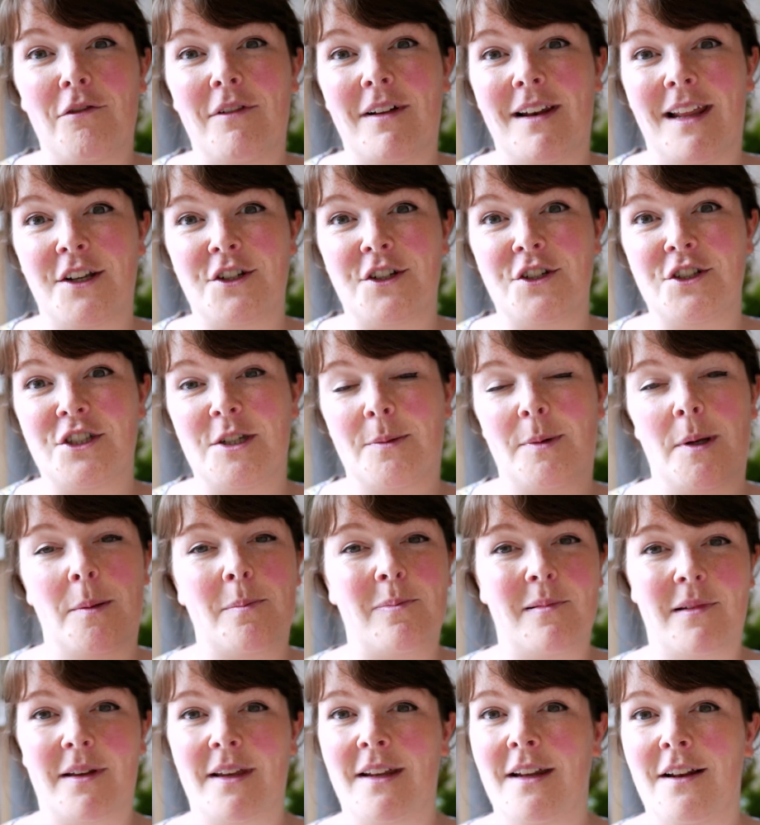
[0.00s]
relationship and a
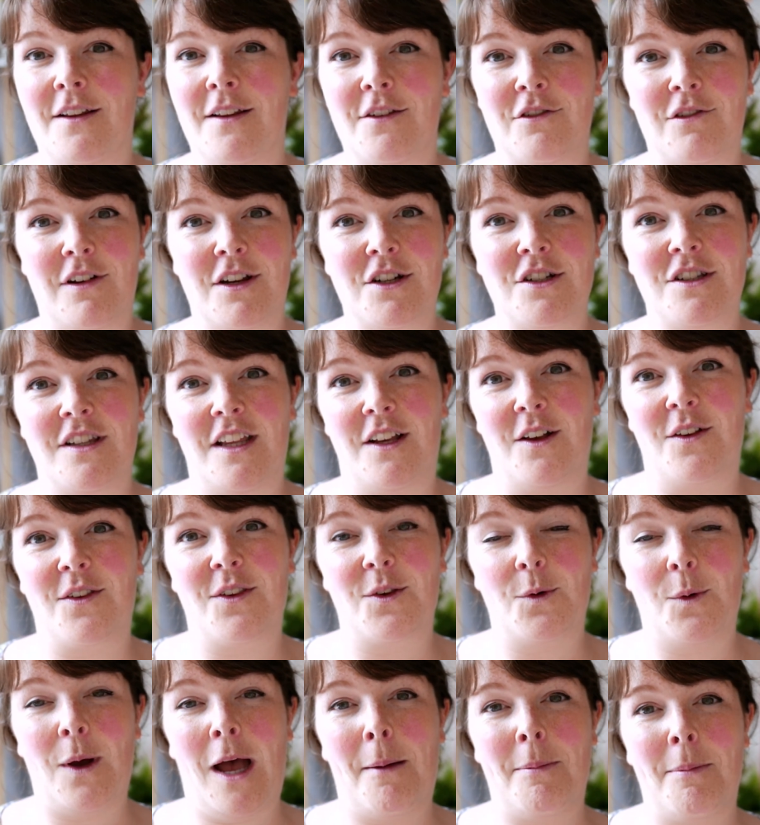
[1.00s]
brilliant illustration that you're
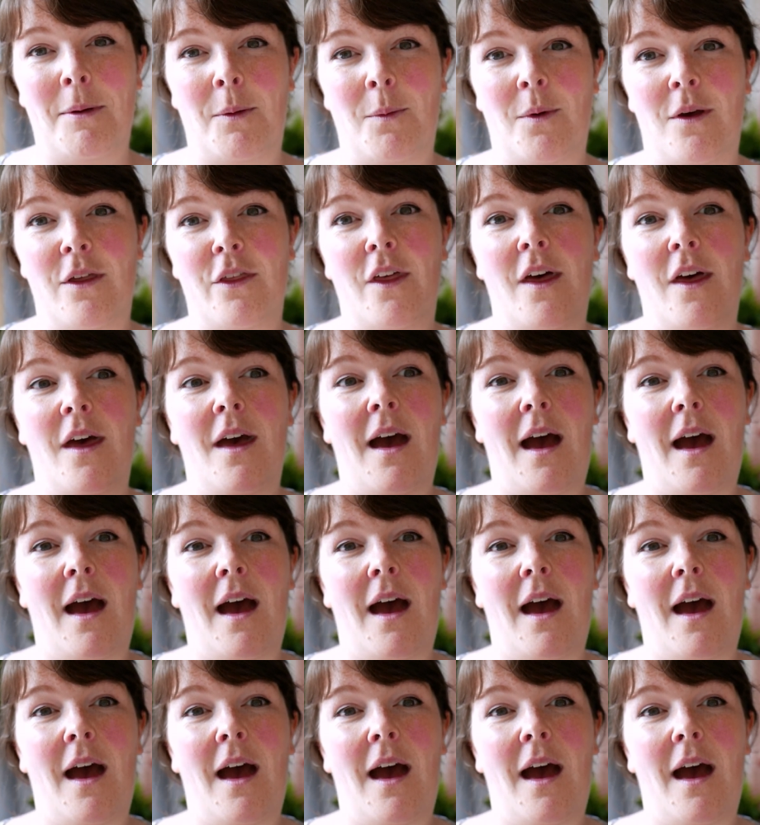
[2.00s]
so happy with,